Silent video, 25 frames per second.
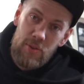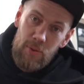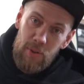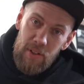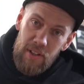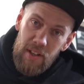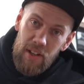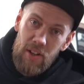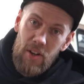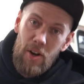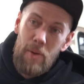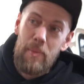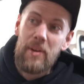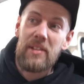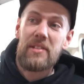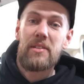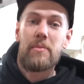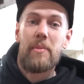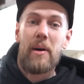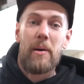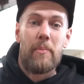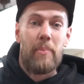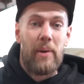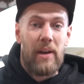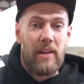you all in the comments
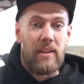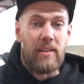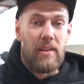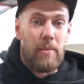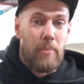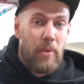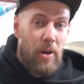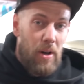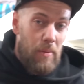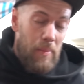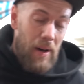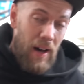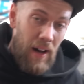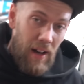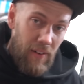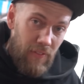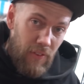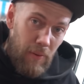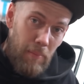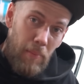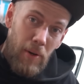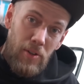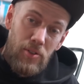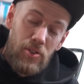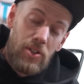about painting the bottom half
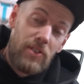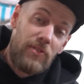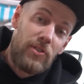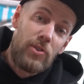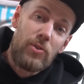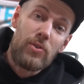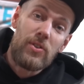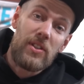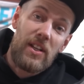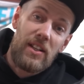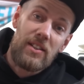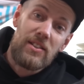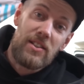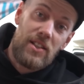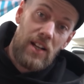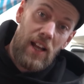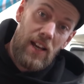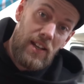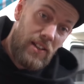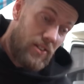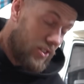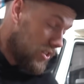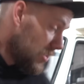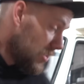and most of you said slate,